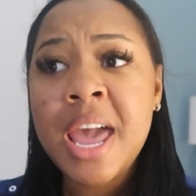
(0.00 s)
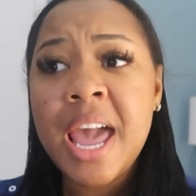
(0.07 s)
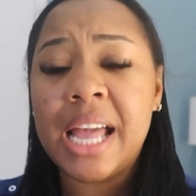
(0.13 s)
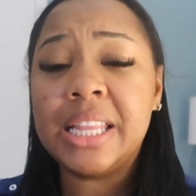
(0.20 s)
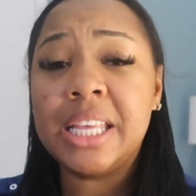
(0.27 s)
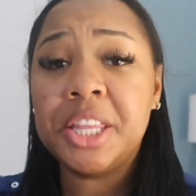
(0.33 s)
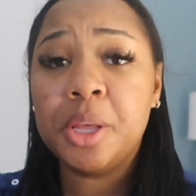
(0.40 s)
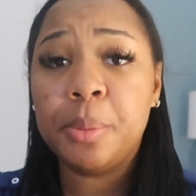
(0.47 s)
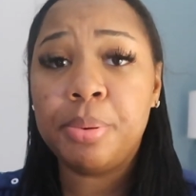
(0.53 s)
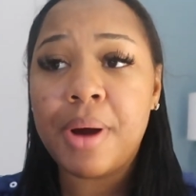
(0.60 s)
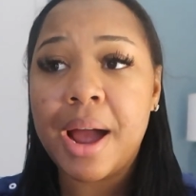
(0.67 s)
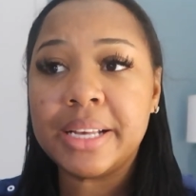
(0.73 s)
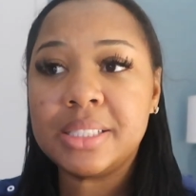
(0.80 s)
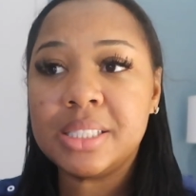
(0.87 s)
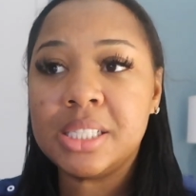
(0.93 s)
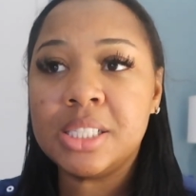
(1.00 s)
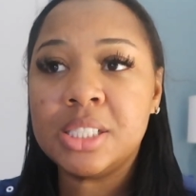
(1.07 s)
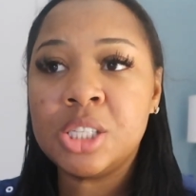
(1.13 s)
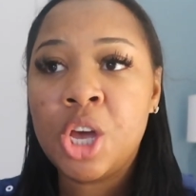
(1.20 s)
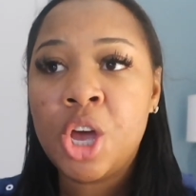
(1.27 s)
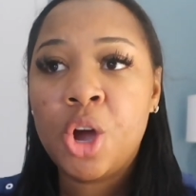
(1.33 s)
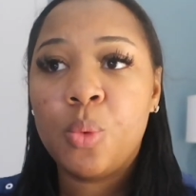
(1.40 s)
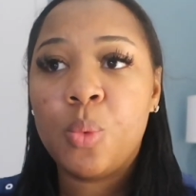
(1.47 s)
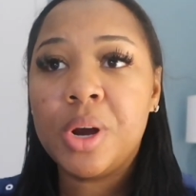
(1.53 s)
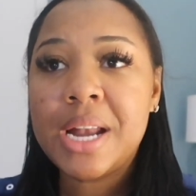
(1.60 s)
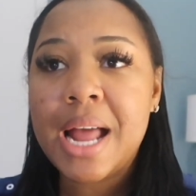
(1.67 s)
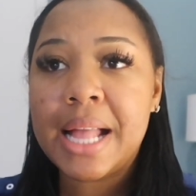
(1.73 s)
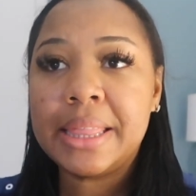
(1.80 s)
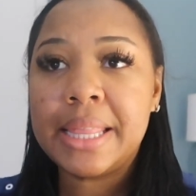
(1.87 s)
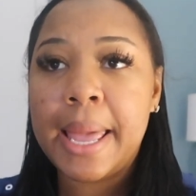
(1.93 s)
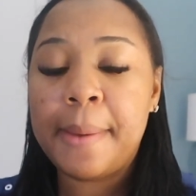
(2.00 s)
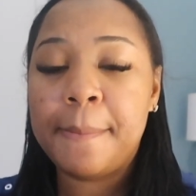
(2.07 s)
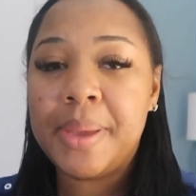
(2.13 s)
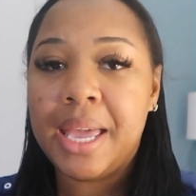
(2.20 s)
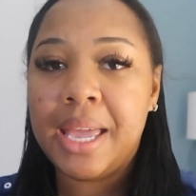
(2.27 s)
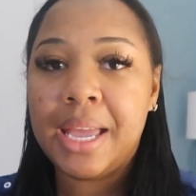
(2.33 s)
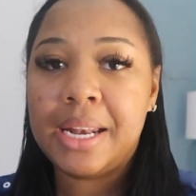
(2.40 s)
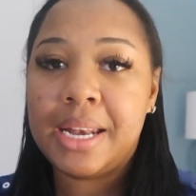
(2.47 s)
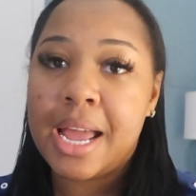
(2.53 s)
And then the prices were not that bad.